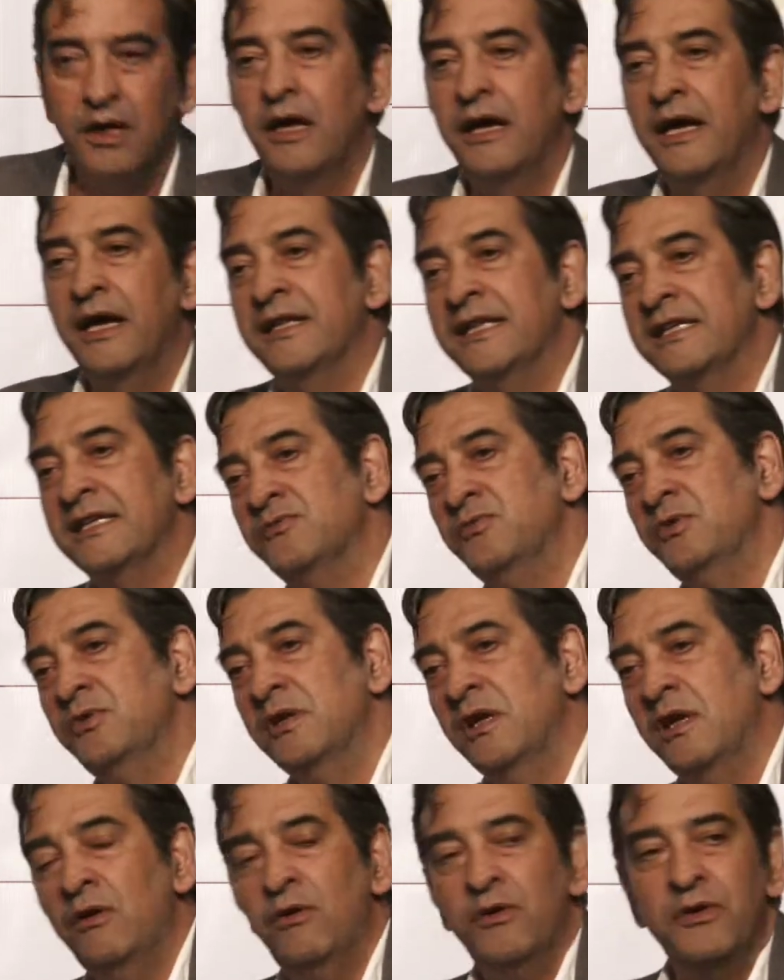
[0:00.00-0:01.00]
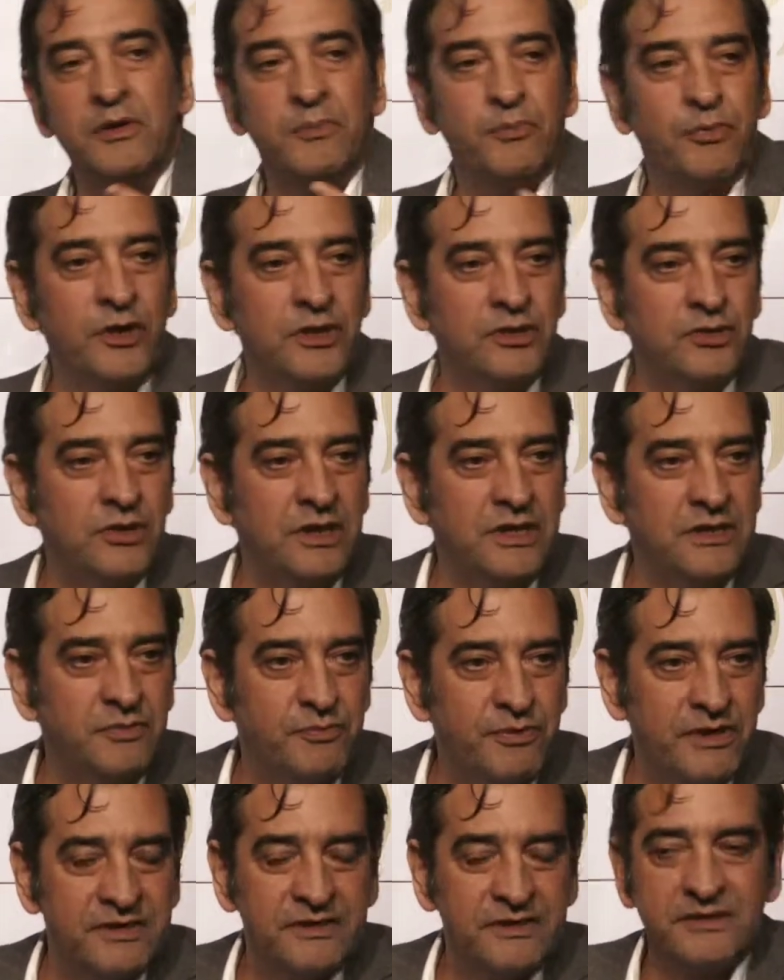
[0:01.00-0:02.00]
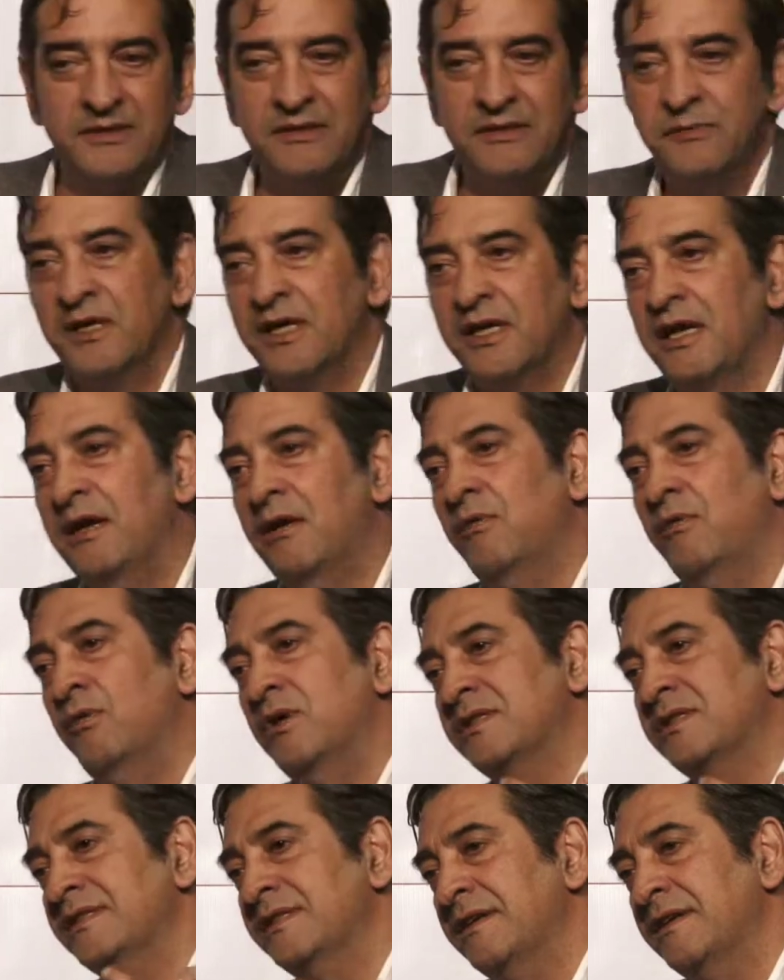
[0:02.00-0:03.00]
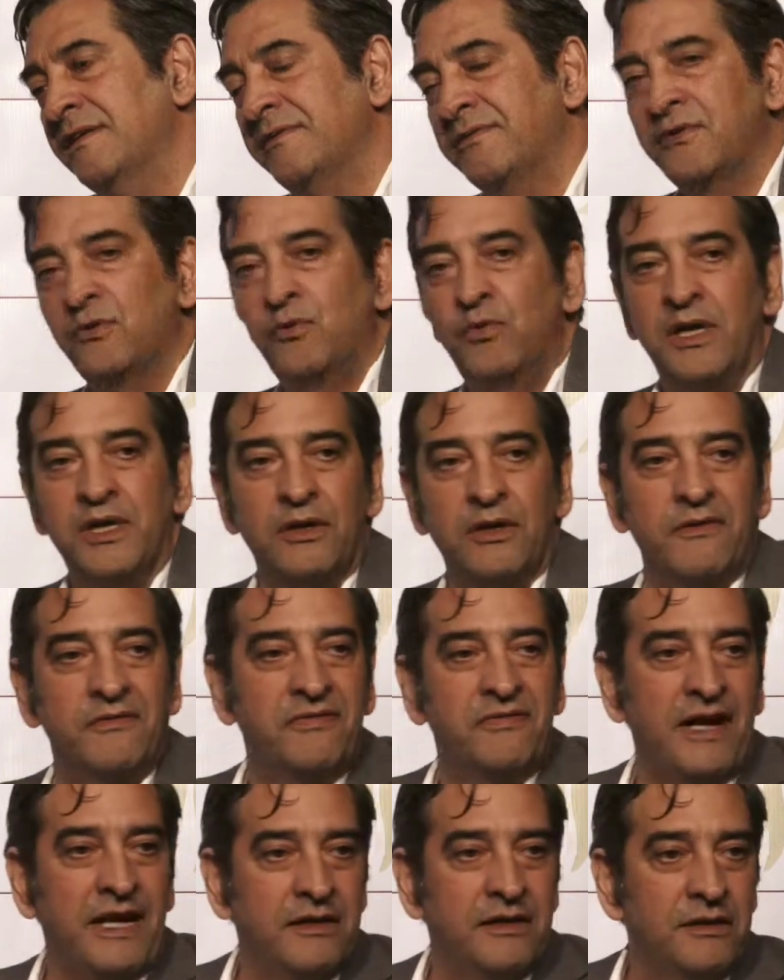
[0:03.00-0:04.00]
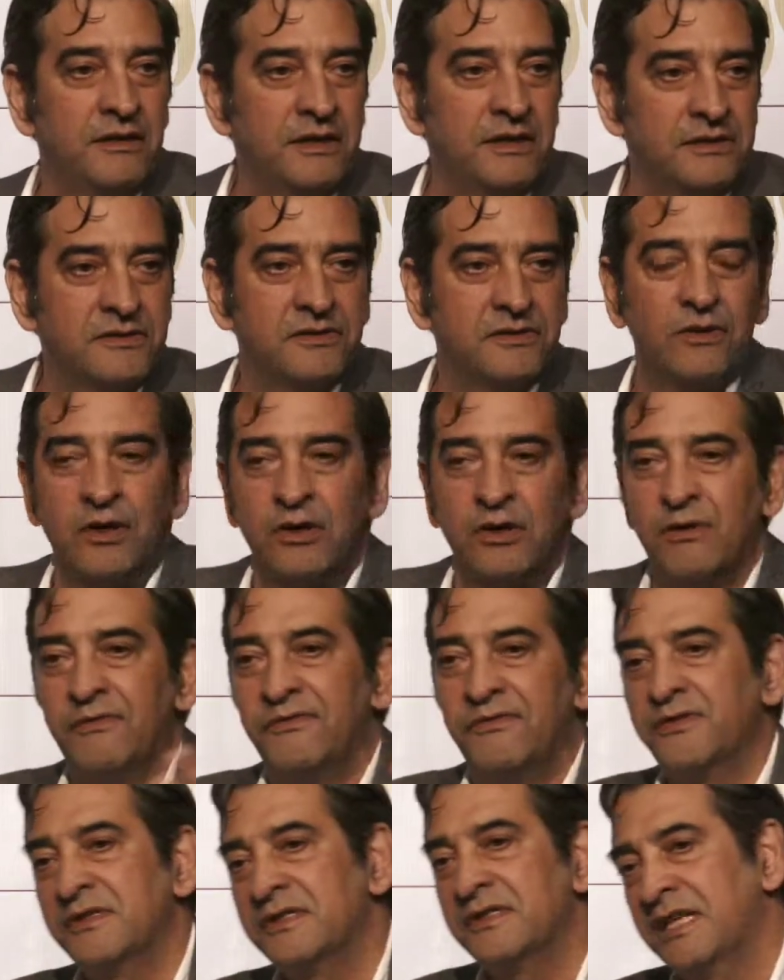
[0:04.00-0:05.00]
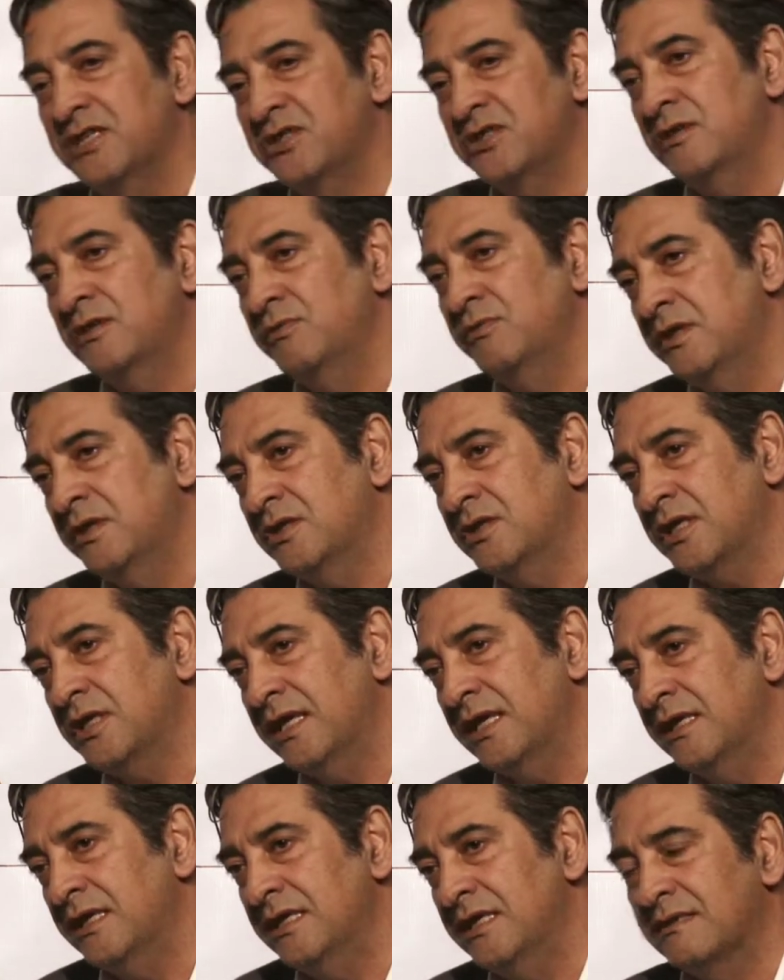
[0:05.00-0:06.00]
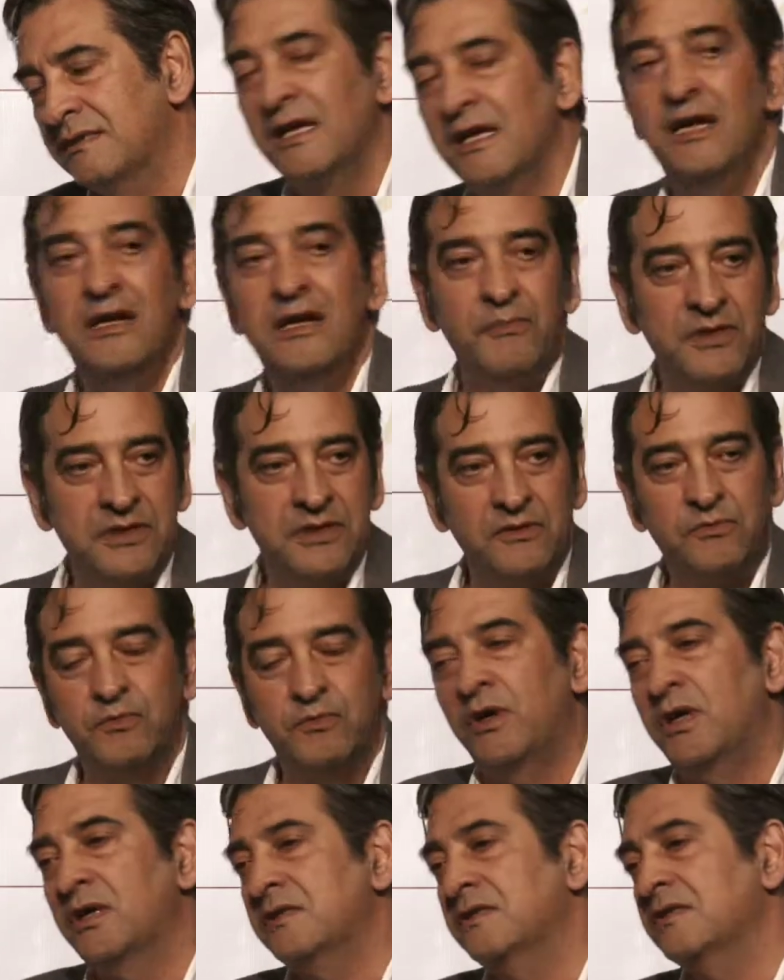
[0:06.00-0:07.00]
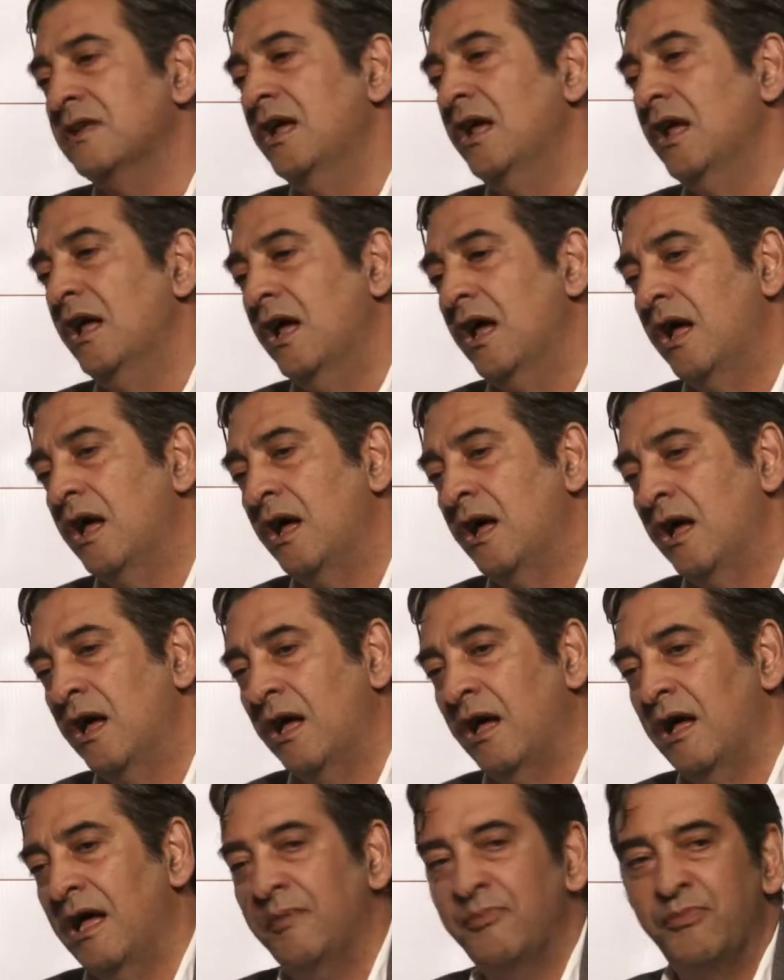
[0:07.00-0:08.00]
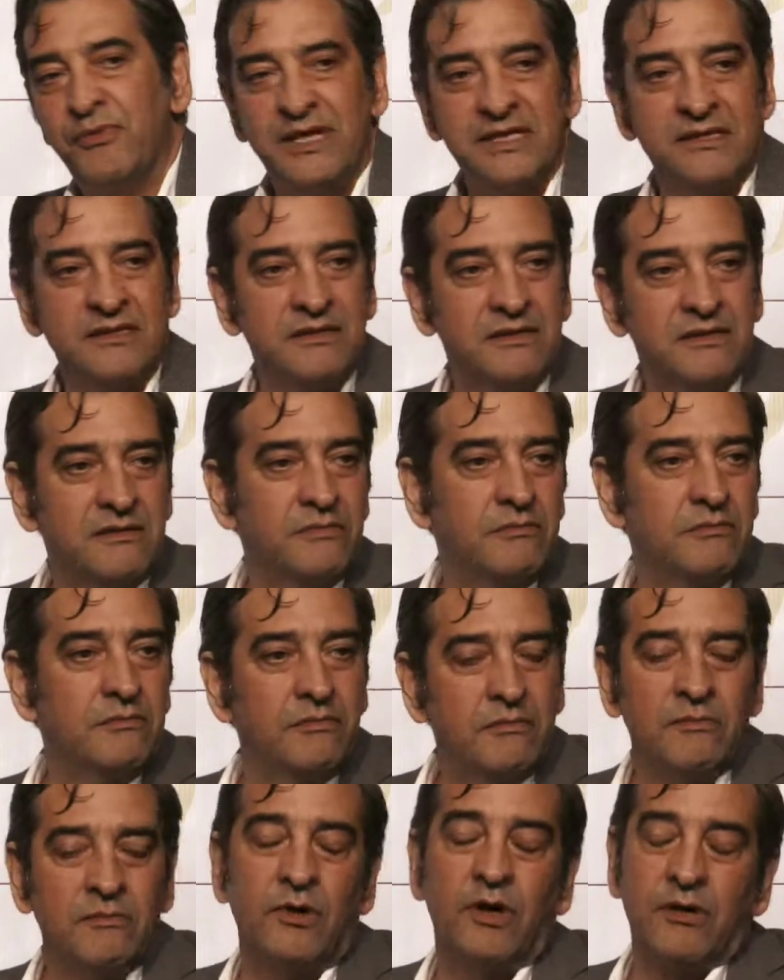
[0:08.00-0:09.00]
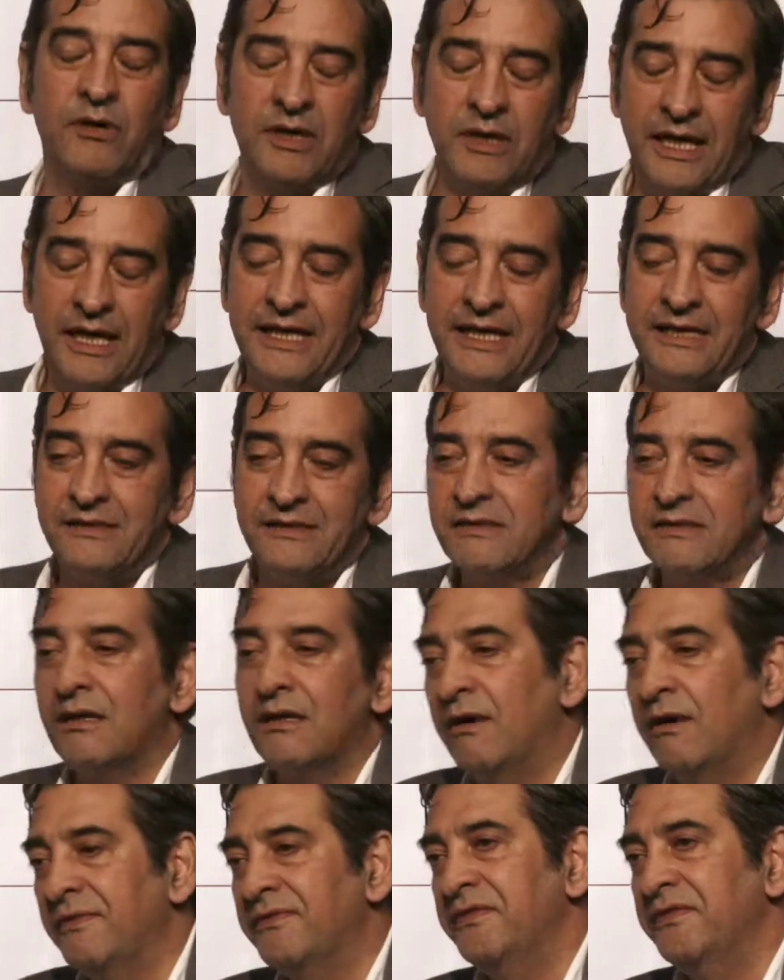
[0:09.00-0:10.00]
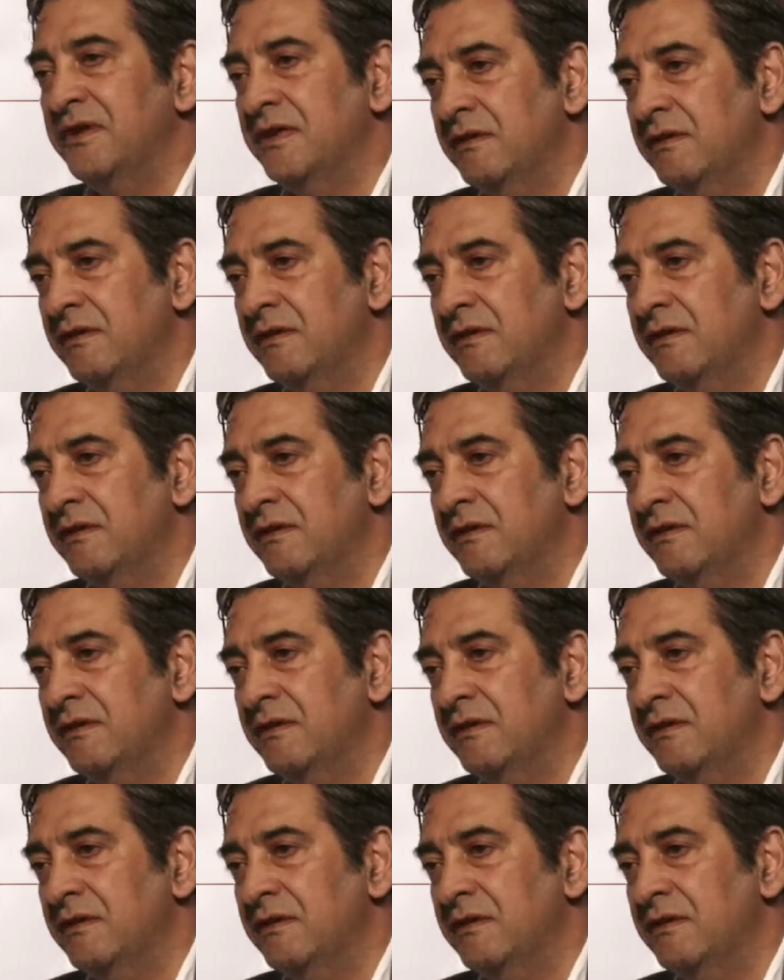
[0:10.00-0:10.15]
And as we know, the Portuguese presence in Macau was never one of violence or confrontation with the Chinese, but it was a presence more or less of